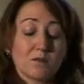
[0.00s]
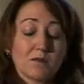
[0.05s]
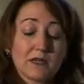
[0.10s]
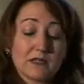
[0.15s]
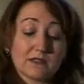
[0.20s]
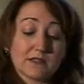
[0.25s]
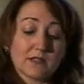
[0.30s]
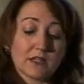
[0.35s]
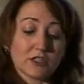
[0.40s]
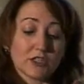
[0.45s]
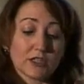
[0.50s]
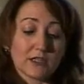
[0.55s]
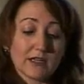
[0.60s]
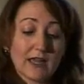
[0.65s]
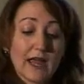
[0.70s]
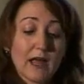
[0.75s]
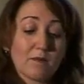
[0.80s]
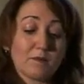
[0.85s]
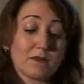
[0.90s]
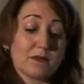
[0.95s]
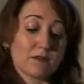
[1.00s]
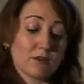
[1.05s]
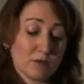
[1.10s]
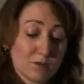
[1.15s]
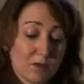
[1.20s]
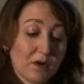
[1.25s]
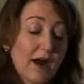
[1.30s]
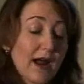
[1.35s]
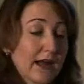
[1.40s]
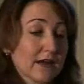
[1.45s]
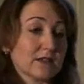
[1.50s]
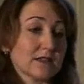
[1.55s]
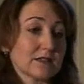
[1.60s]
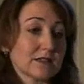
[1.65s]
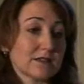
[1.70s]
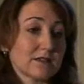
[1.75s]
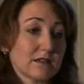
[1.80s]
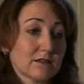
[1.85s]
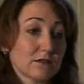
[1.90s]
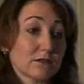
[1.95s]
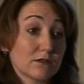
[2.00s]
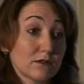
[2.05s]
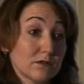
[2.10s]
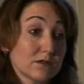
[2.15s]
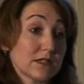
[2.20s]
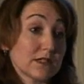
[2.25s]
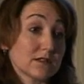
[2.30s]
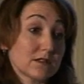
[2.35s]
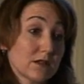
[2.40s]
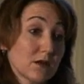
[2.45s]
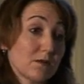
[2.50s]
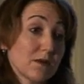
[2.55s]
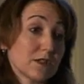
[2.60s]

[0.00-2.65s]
be such a gap in their practice that they're losing so